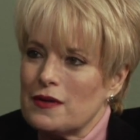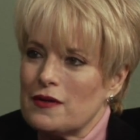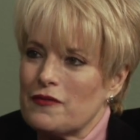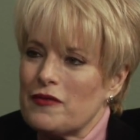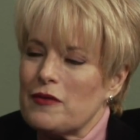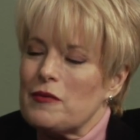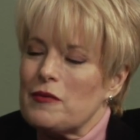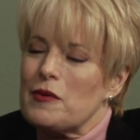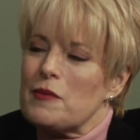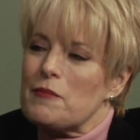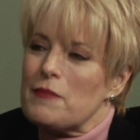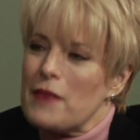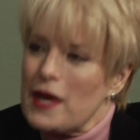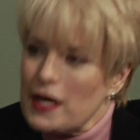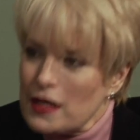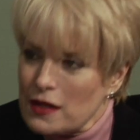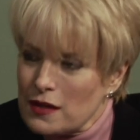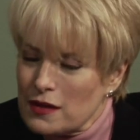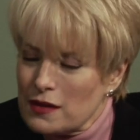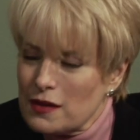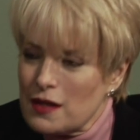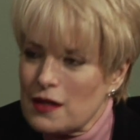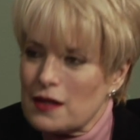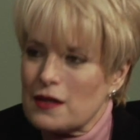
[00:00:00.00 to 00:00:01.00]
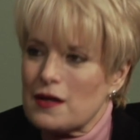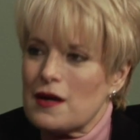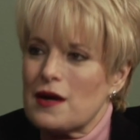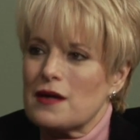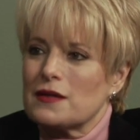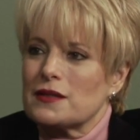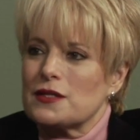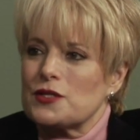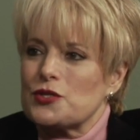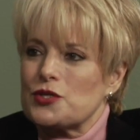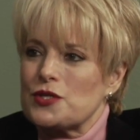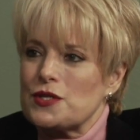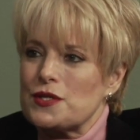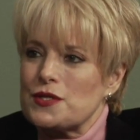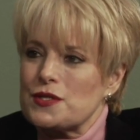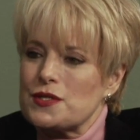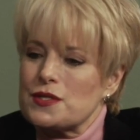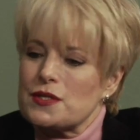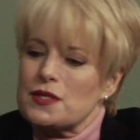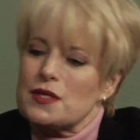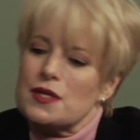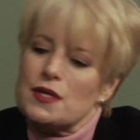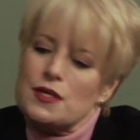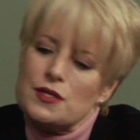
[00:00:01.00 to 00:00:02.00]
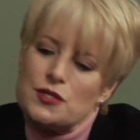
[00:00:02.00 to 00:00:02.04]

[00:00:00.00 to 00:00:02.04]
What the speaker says: from a medical oncologist